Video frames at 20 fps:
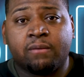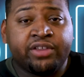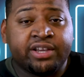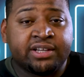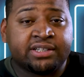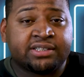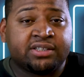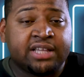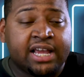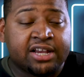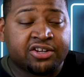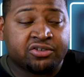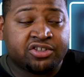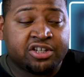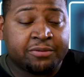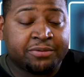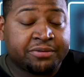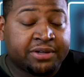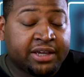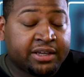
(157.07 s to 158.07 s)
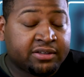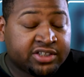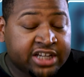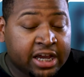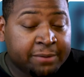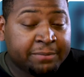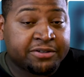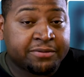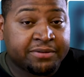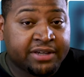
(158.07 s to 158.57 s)
This national
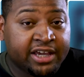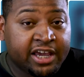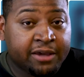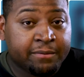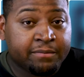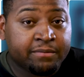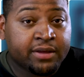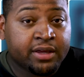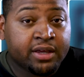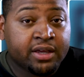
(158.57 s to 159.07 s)
championship game